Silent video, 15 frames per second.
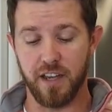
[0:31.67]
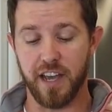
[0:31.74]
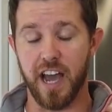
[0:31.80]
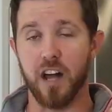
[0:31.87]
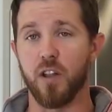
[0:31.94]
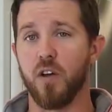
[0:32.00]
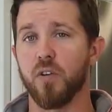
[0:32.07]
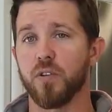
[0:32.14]

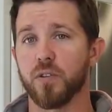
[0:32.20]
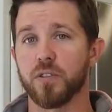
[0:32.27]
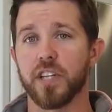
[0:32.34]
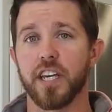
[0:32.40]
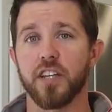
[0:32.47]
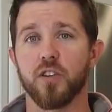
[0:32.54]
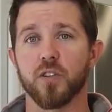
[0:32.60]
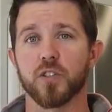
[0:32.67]
how long it'll
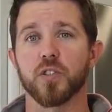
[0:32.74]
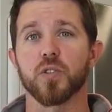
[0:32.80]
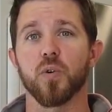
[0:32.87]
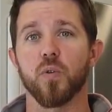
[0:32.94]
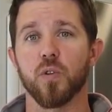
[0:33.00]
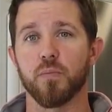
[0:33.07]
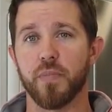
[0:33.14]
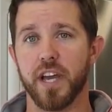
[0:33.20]
take your
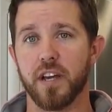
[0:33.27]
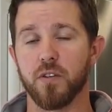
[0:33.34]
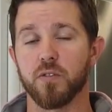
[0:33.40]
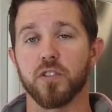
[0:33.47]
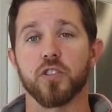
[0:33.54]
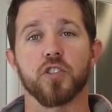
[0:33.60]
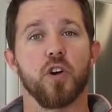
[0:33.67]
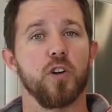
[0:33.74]
solar panel
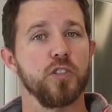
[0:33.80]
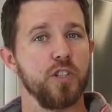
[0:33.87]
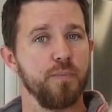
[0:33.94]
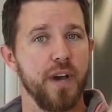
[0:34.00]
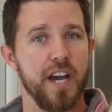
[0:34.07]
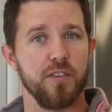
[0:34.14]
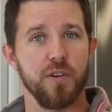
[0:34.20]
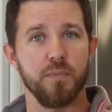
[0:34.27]
to charge your
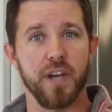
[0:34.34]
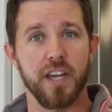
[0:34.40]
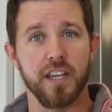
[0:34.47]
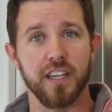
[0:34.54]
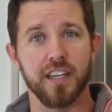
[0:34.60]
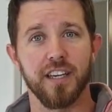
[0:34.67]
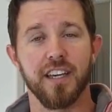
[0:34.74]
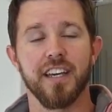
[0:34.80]
battery
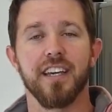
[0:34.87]
bank,